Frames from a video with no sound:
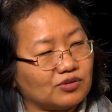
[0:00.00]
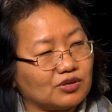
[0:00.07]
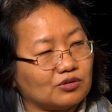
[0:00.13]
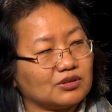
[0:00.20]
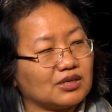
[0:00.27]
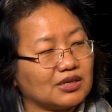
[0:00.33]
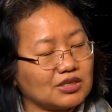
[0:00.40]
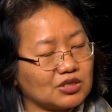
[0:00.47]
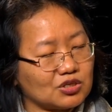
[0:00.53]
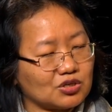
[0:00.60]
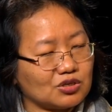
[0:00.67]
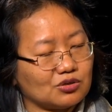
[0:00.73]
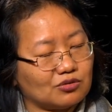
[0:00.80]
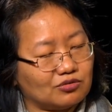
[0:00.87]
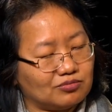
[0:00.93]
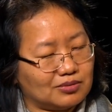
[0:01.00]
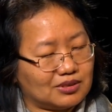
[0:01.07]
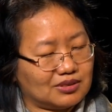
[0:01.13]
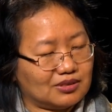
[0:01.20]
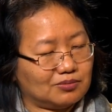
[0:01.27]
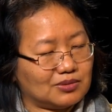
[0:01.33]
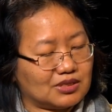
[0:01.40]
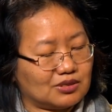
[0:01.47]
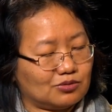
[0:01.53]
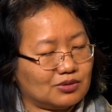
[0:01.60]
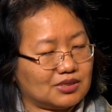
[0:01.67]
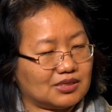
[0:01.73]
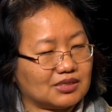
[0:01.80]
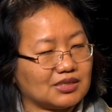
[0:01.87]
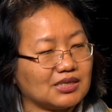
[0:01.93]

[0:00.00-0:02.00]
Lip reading: The history of the Mizos